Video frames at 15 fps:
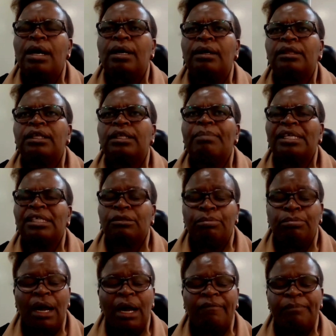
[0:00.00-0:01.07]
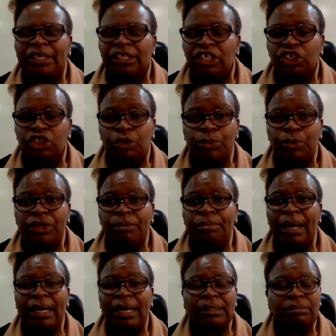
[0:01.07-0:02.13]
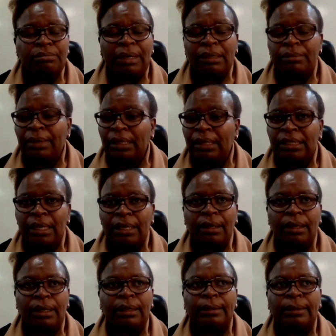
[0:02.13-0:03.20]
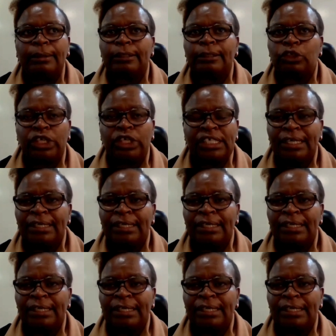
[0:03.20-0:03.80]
They must have partnership with banks. Banks are trusted.